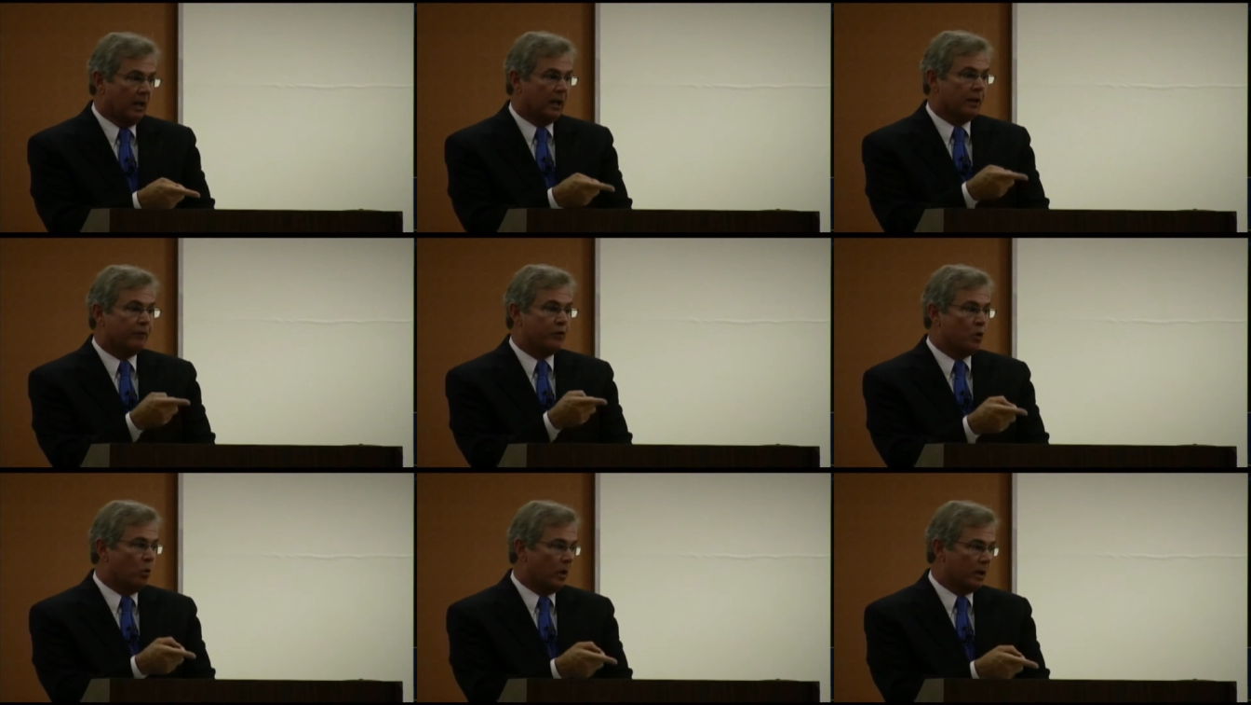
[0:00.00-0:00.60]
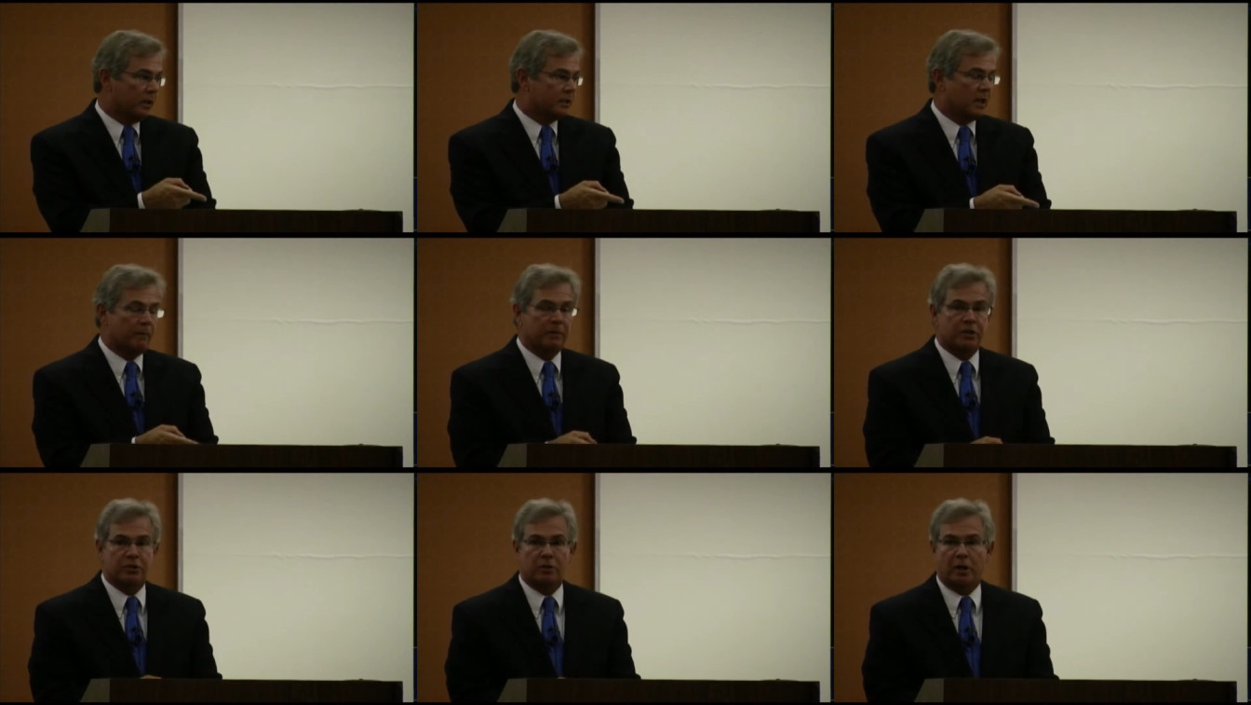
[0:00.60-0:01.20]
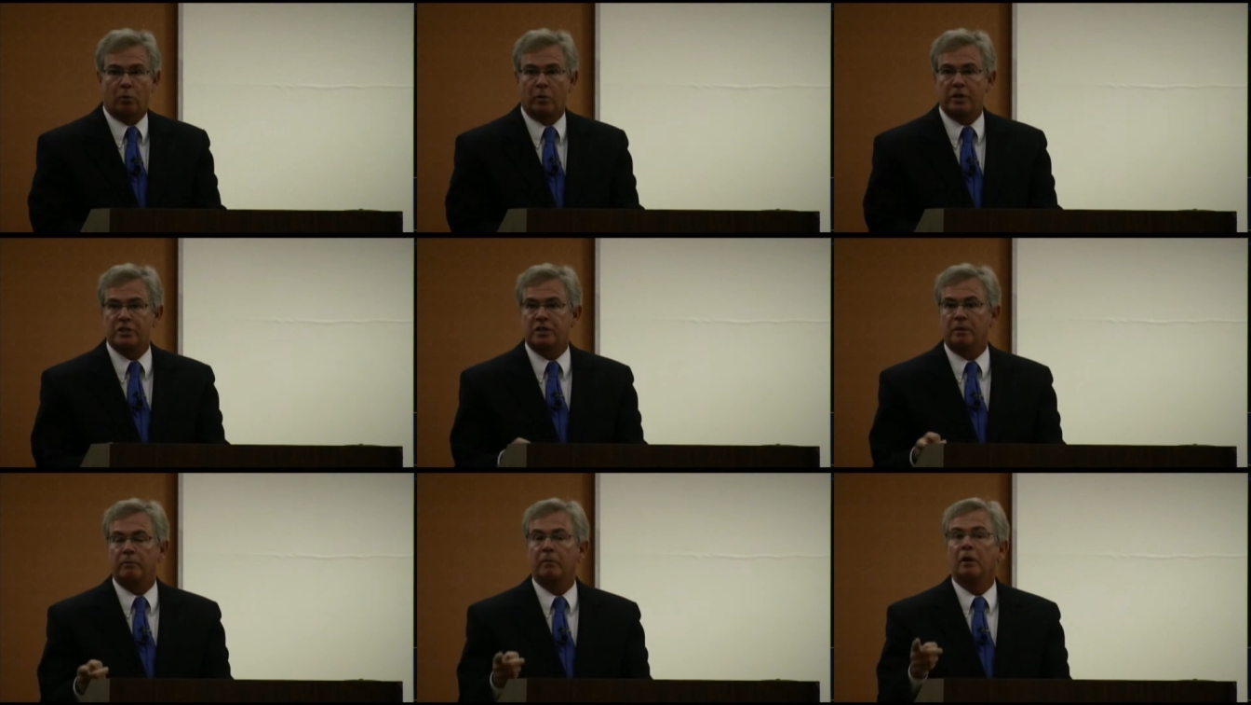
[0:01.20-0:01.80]
If you want to demonstrate
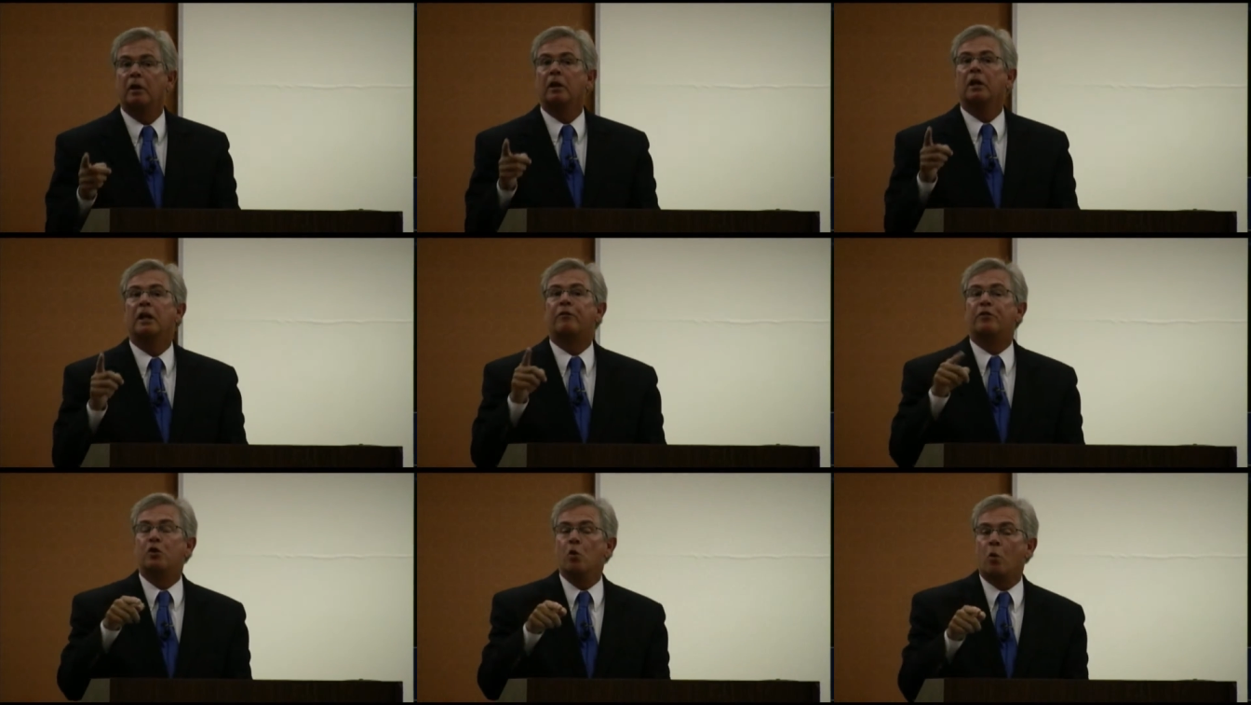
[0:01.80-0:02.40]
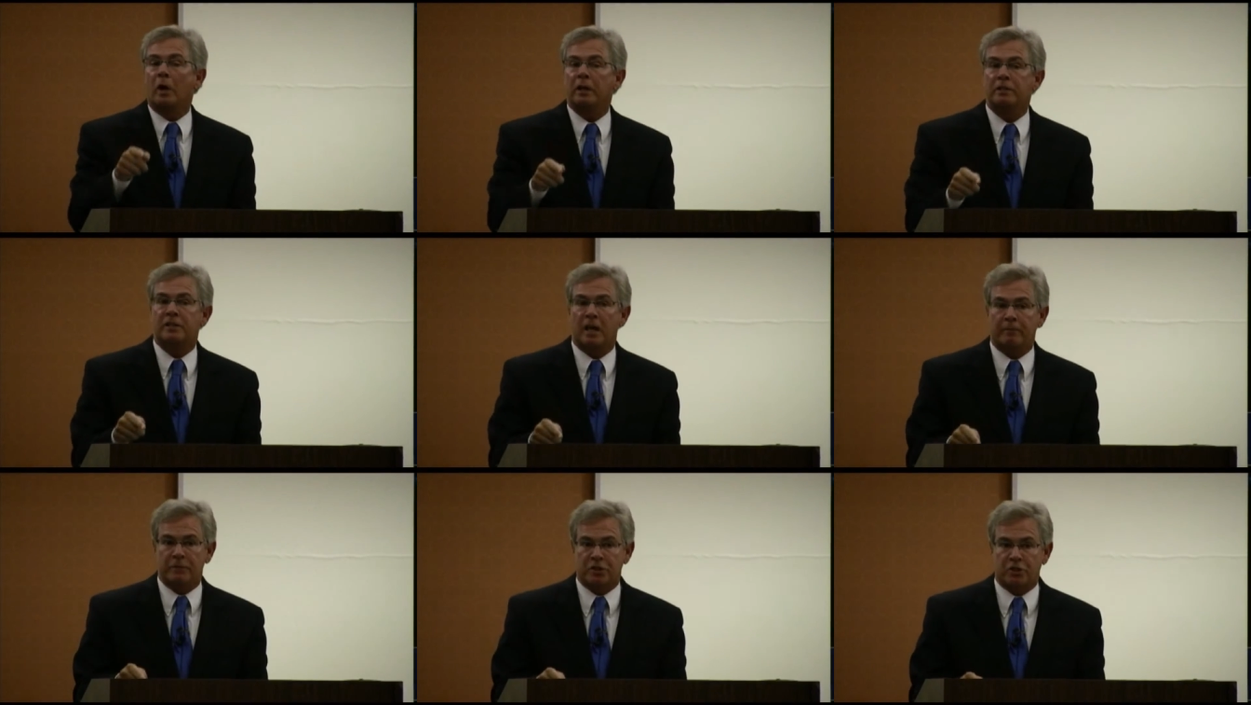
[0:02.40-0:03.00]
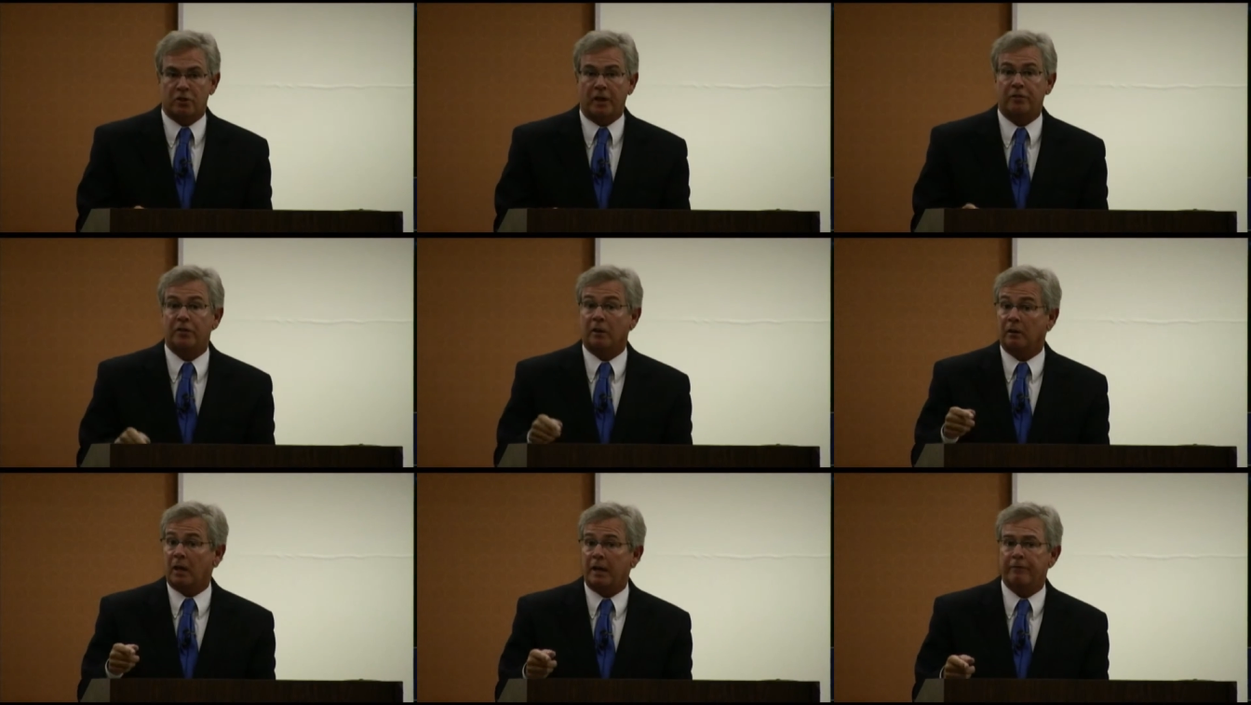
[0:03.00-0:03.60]
wisdom, if you want to demonstrate
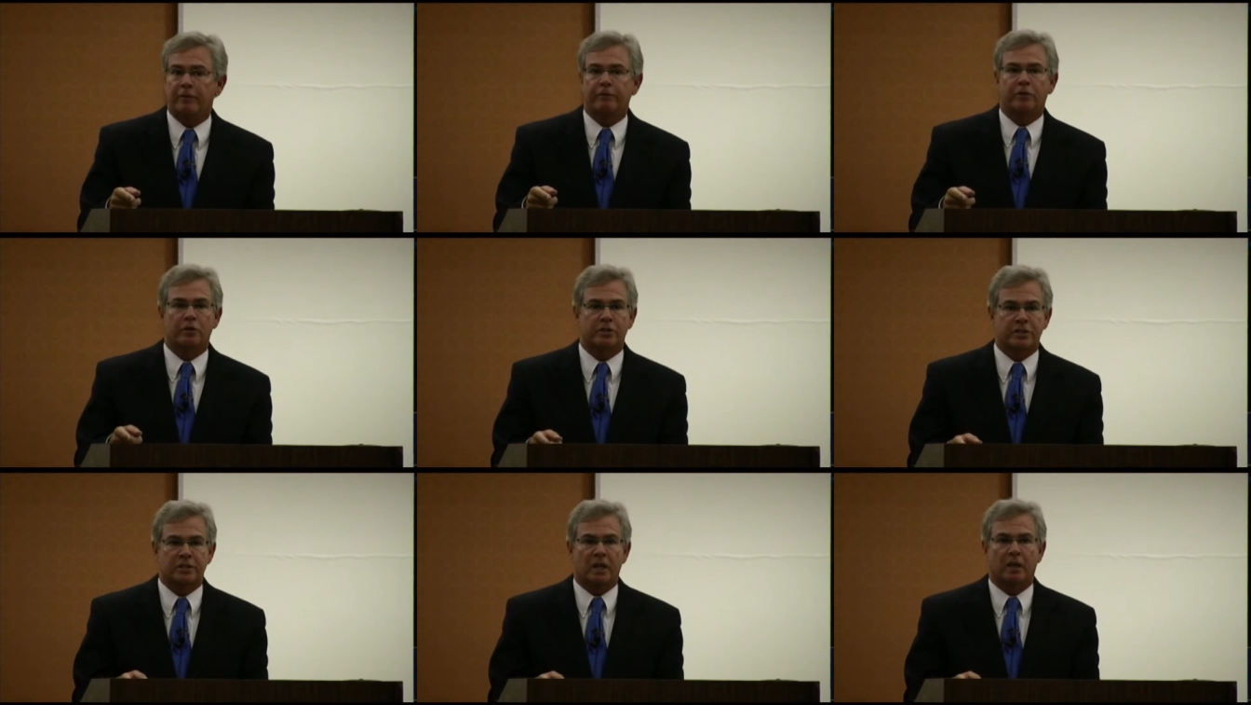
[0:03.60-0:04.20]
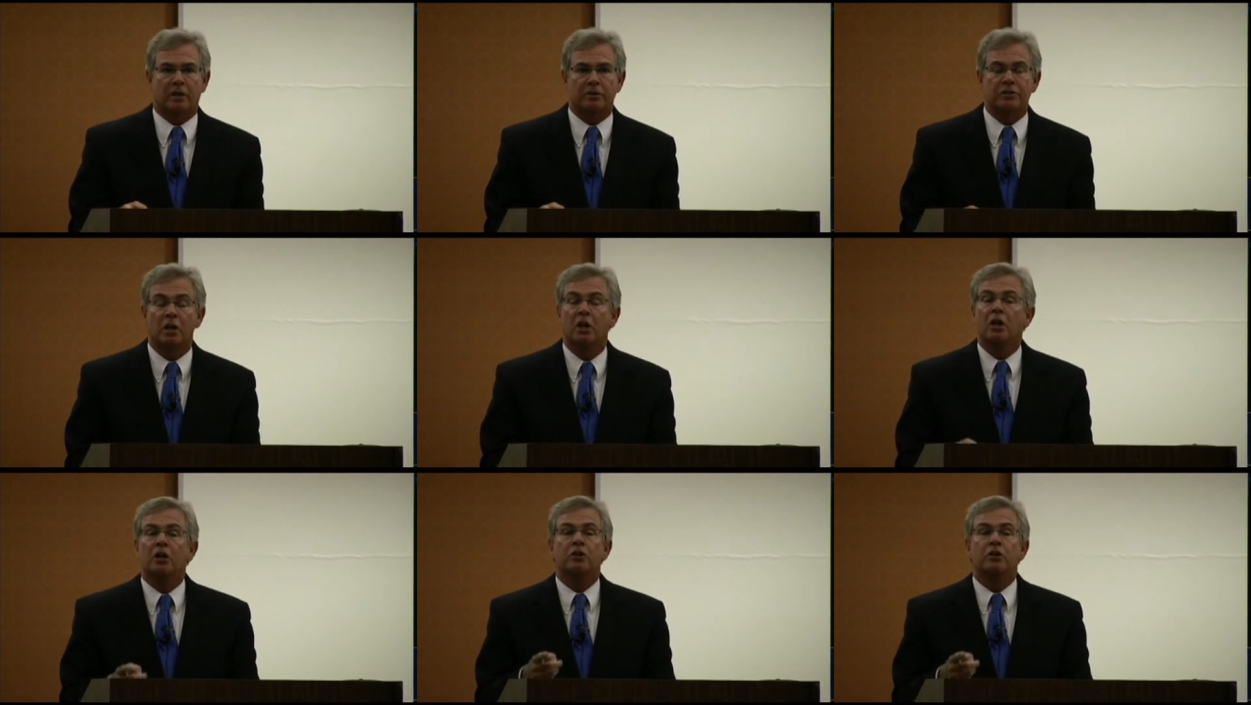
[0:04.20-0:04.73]
the life of yourselves,